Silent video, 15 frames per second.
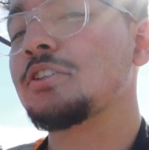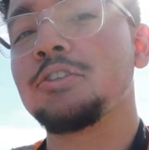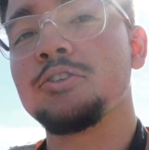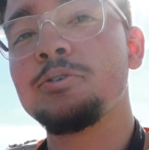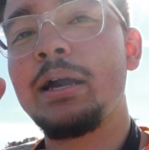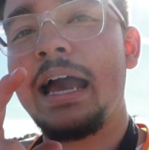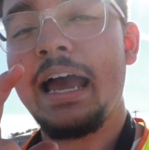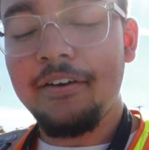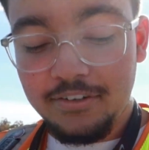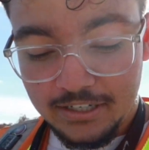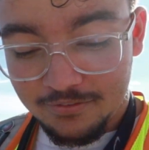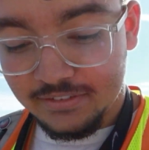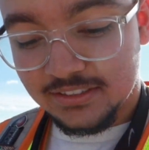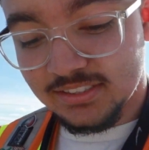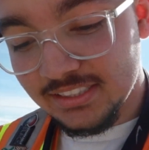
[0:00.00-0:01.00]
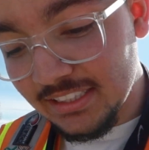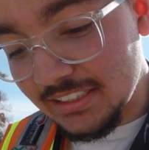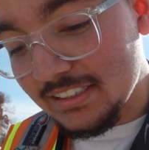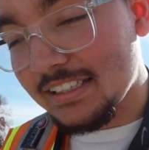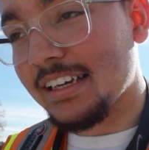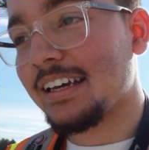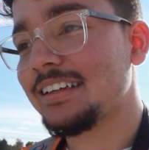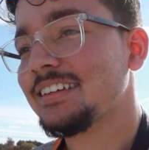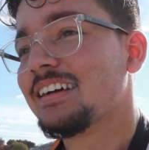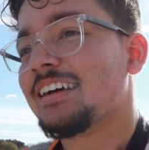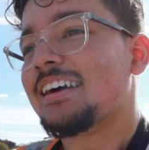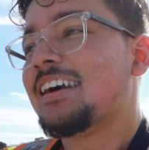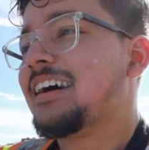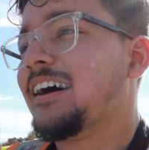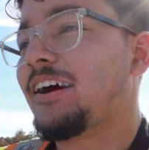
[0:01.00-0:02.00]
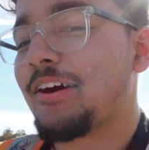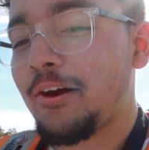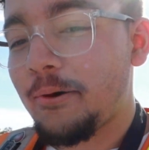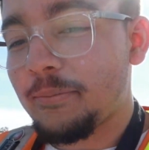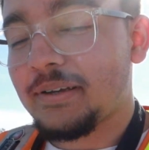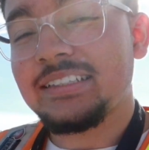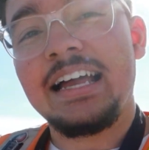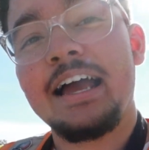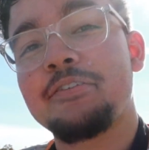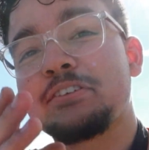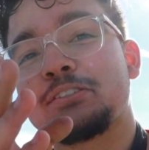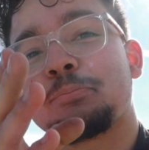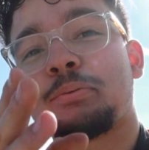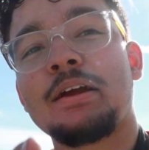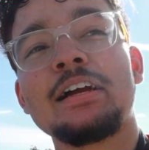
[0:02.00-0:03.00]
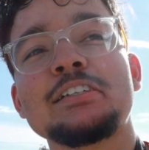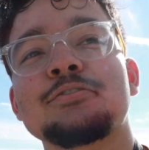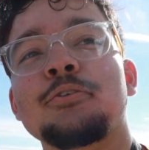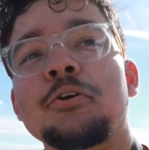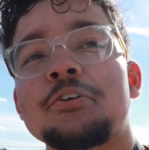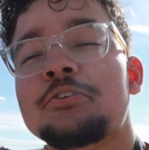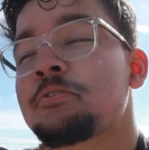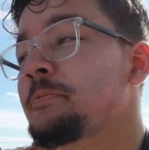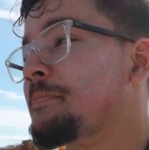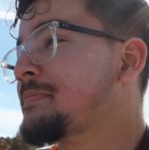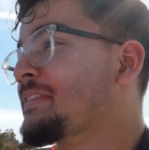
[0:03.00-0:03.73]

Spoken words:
you haven't even seen yet, because I have a surprise for you.